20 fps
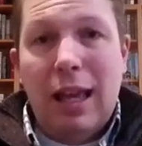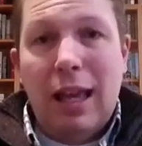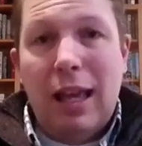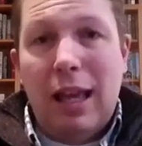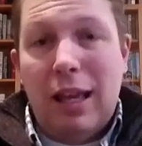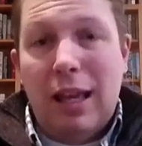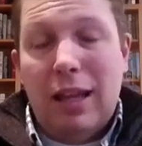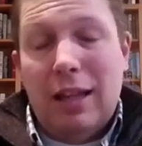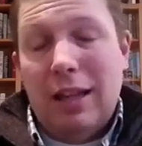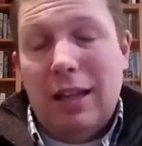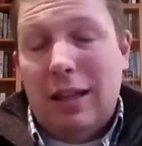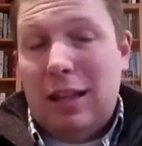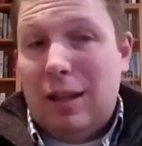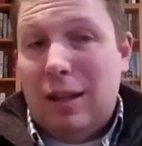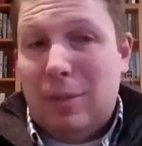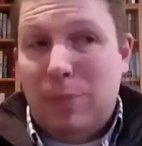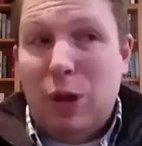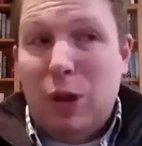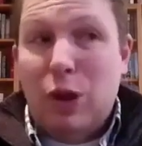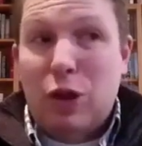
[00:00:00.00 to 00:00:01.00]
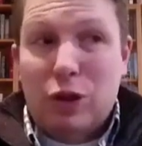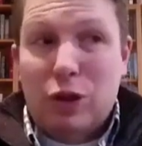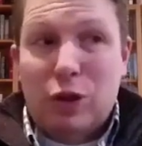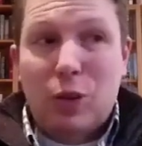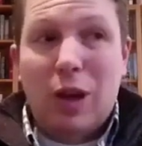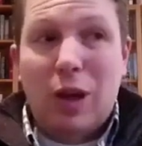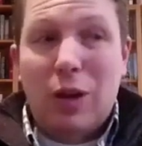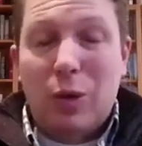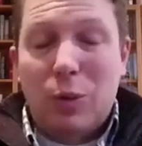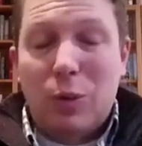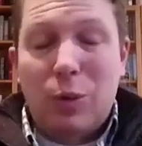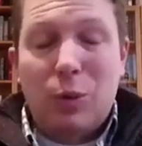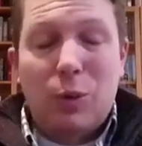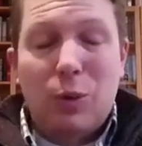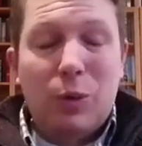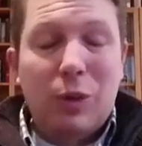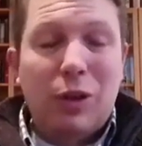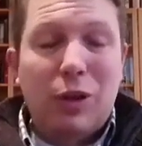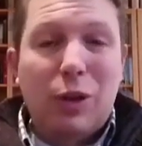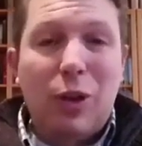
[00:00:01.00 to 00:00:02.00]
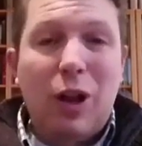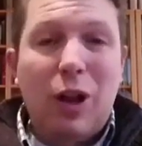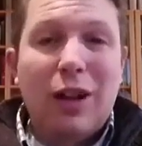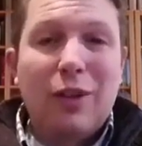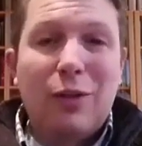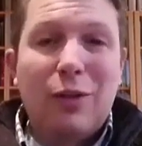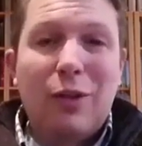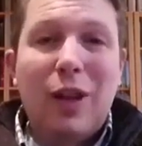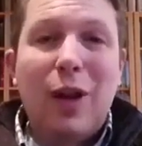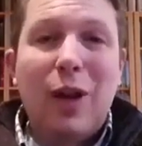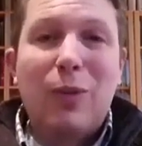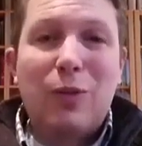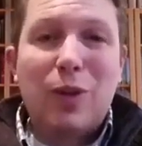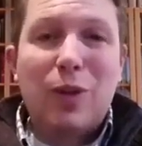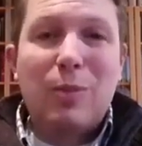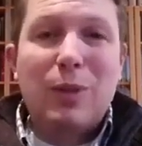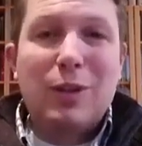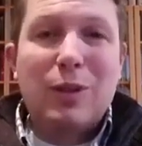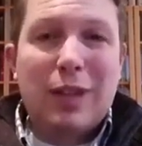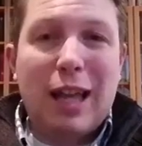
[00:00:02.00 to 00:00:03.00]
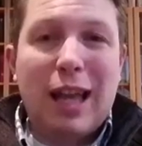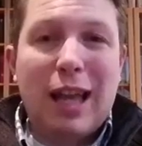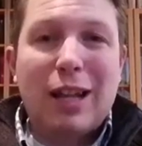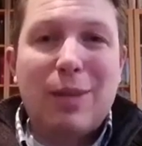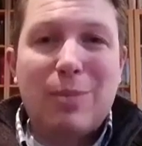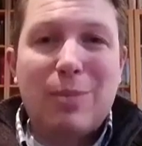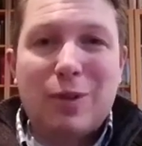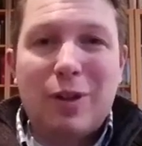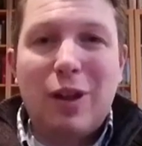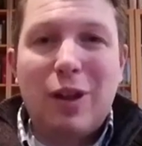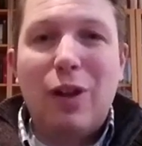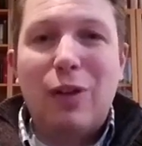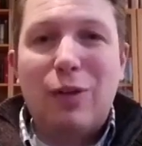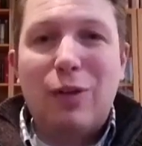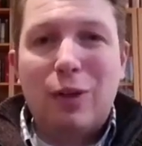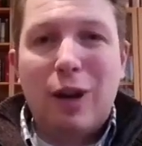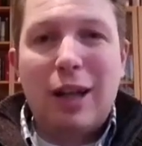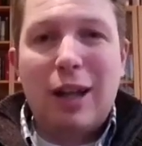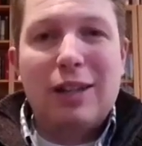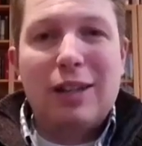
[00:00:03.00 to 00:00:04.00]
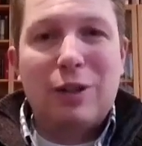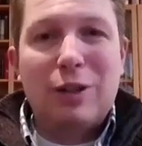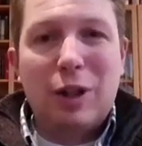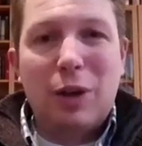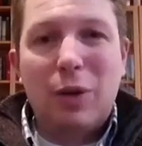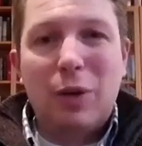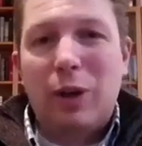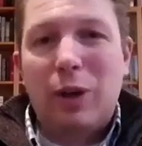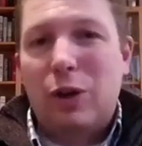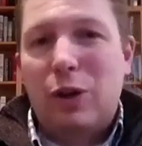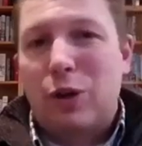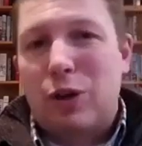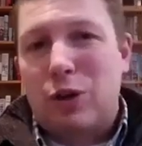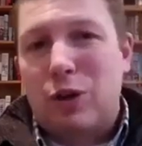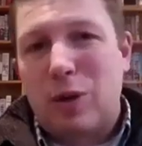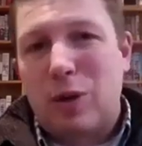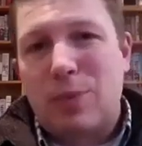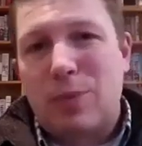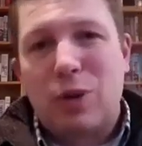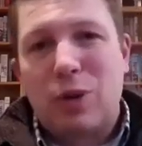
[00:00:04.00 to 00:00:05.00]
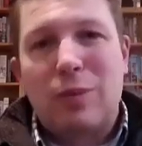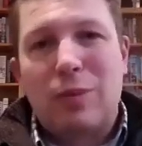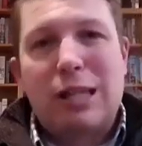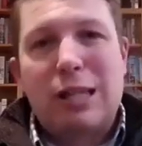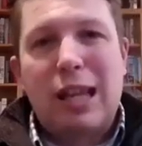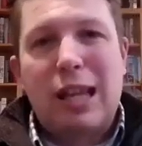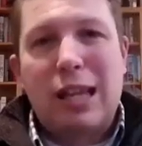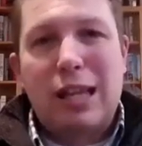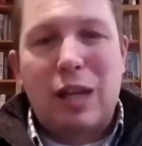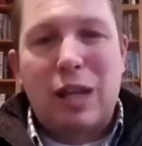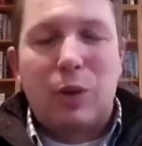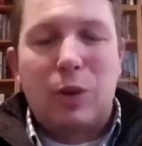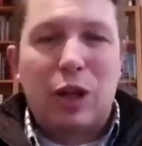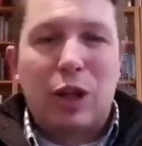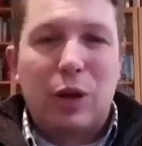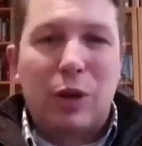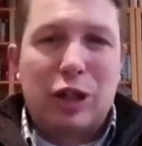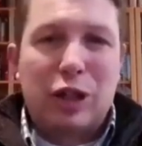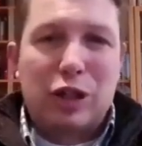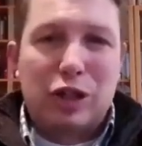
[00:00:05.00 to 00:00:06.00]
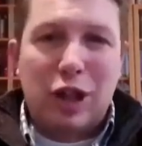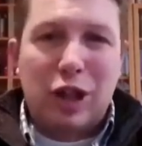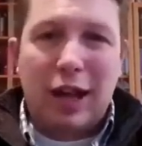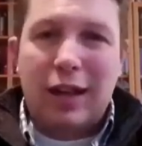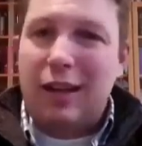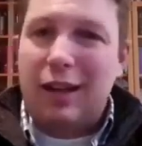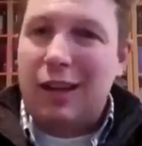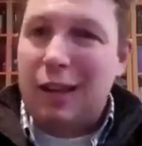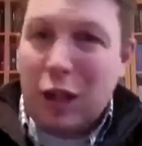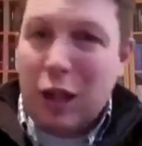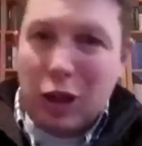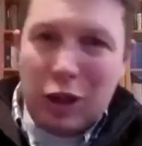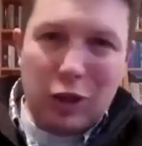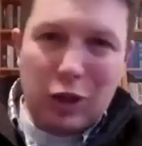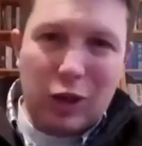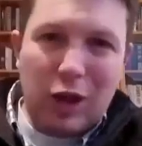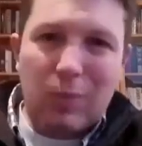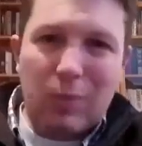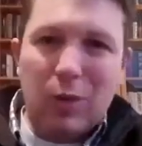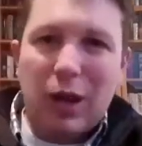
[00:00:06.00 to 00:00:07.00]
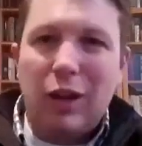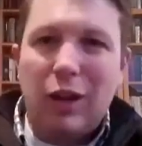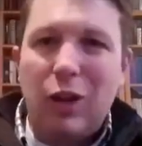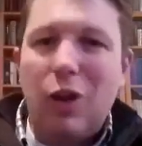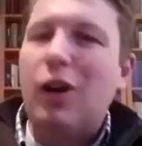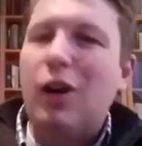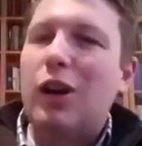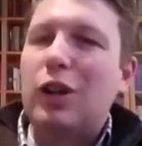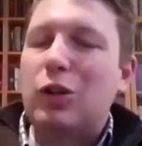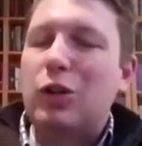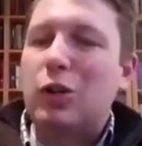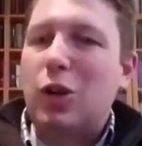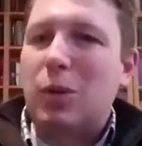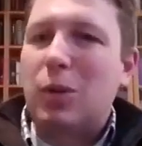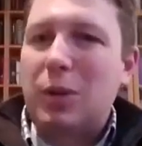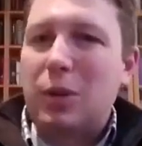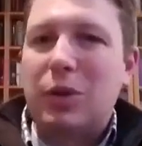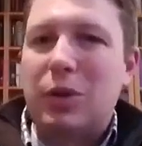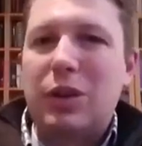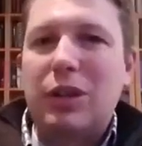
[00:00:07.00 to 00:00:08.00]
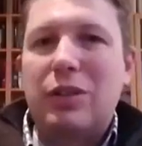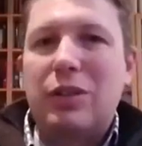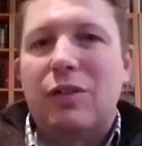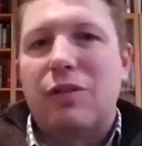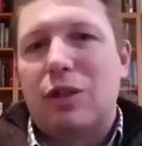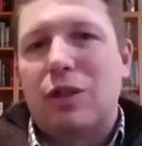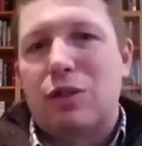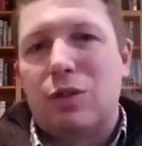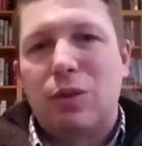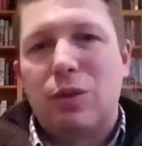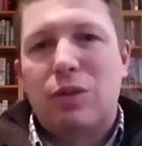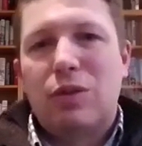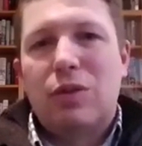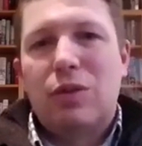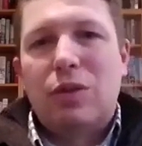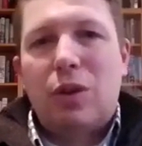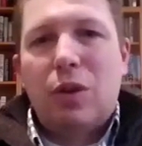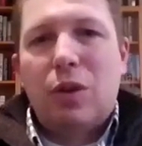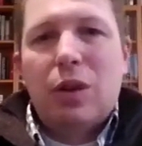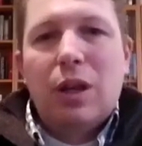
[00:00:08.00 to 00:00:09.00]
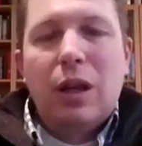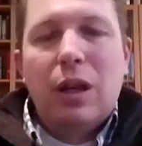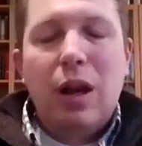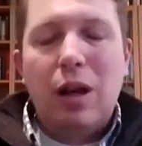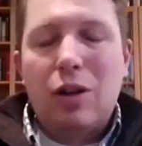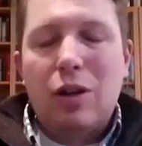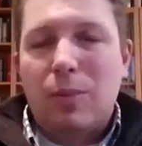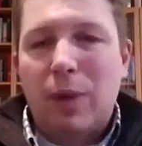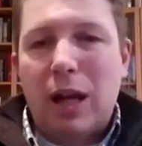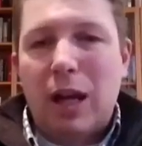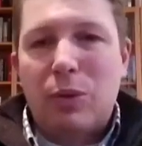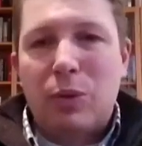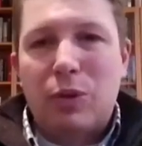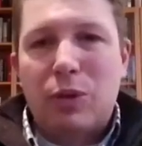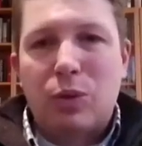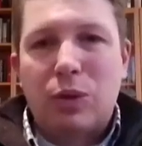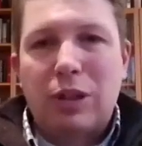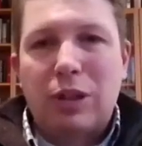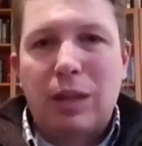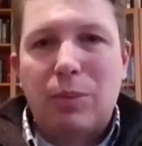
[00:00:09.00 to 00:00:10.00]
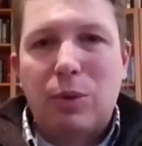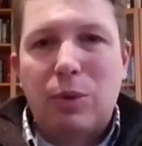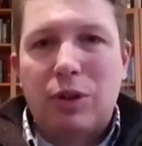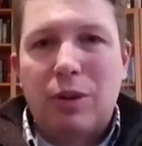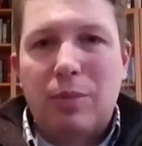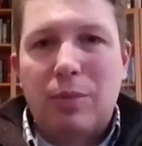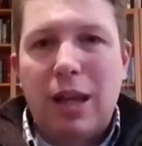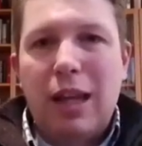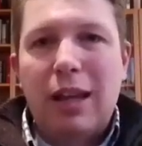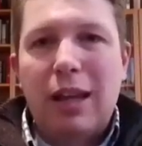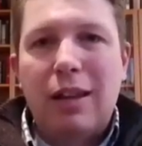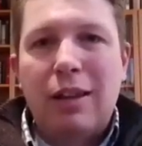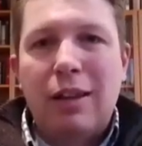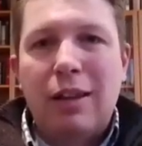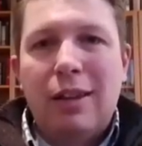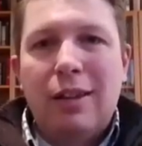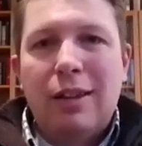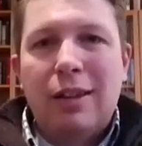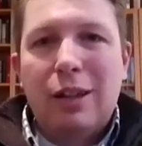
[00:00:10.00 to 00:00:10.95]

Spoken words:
And it appears quite with a lot of help from his dad himself, right? Here are the trips we're going to be taking. We're going to China. You come right along. You go meet with these officials. And so Hunter Biden was really able to make,